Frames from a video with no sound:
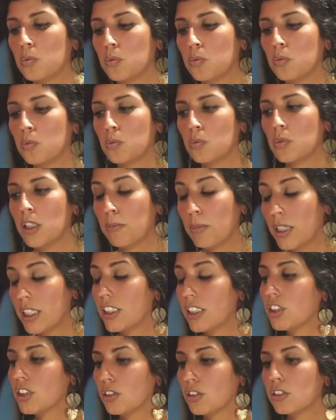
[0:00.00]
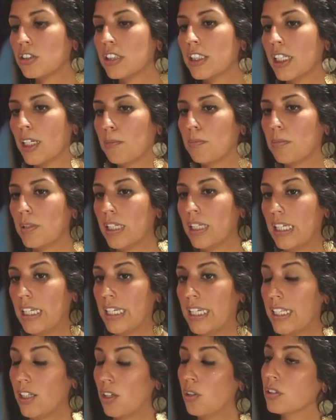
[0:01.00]
women and children up
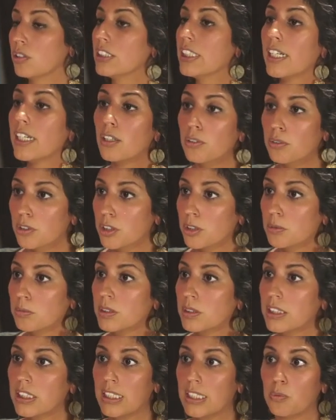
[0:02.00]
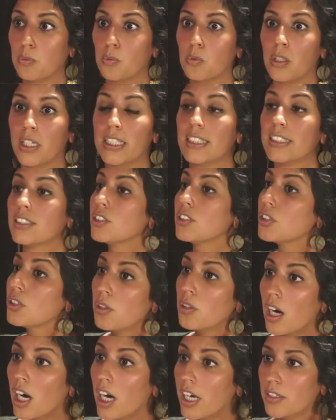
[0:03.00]
in hotel rooms when it's too
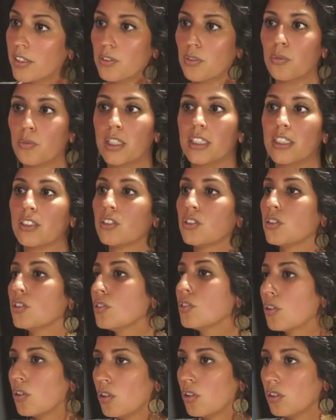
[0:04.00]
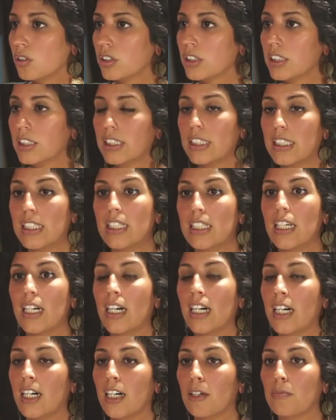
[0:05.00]
hot, when it's too cold,
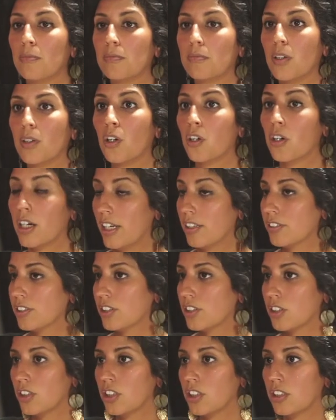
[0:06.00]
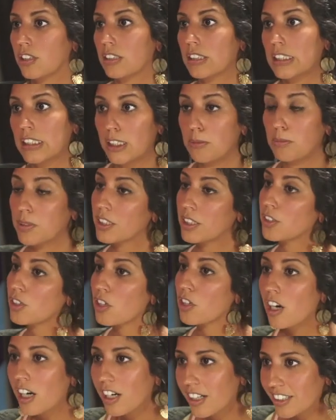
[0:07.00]
or else they're sleeping in their
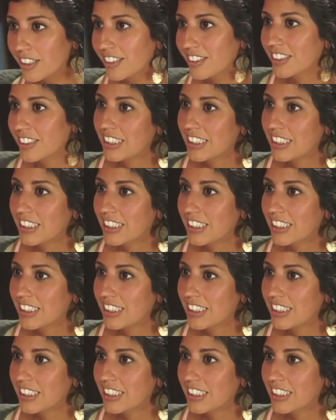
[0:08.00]
car. Yeah.